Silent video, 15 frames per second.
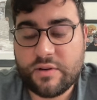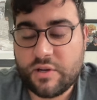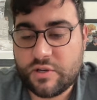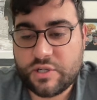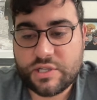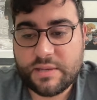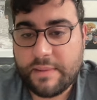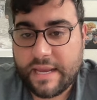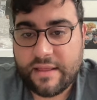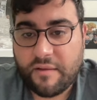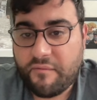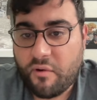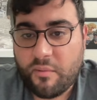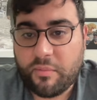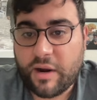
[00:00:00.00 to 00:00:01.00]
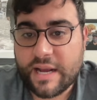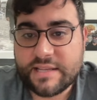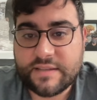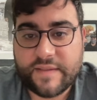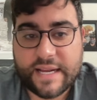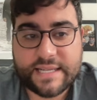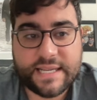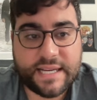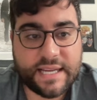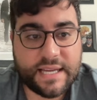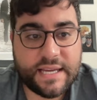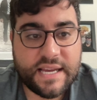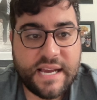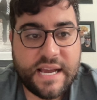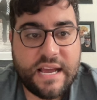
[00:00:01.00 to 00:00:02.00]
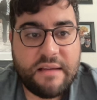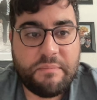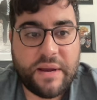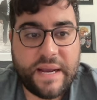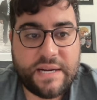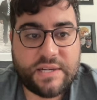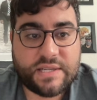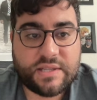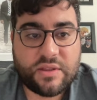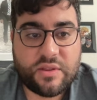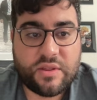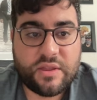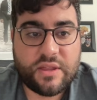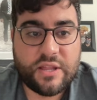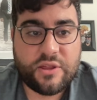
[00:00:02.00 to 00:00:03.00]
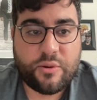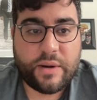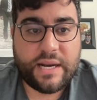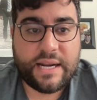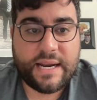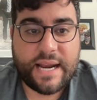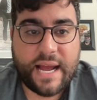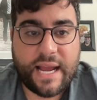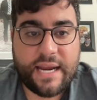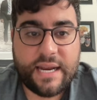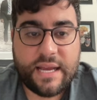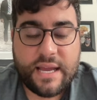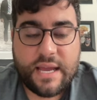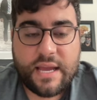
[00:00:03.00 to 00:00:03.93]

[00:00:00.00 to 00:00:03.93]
You're just paying the full price of that ticket. But ages 3 to 9,